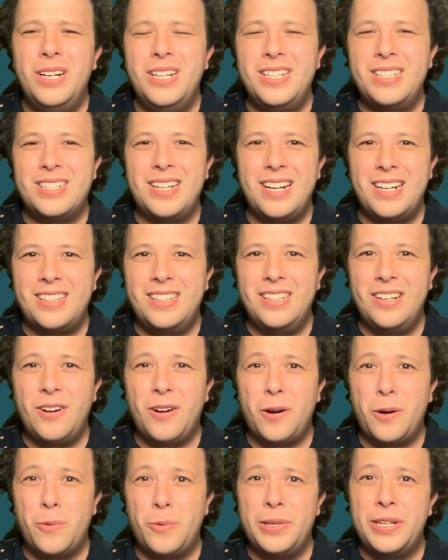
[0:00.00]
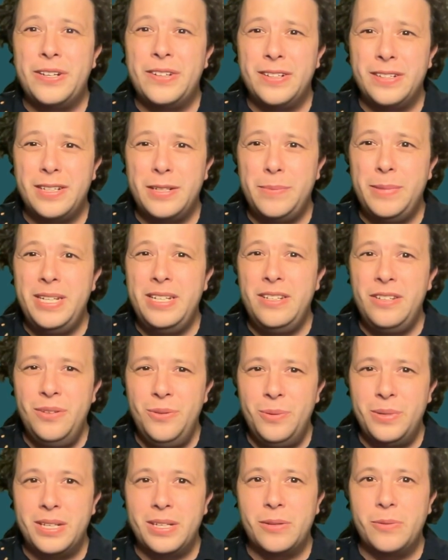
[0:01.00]
exactly are we going to be
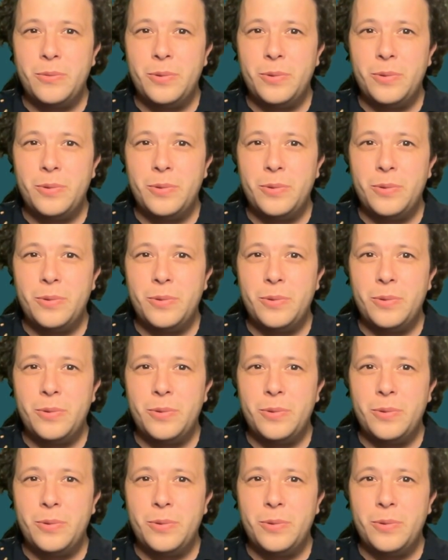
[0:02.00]
doing?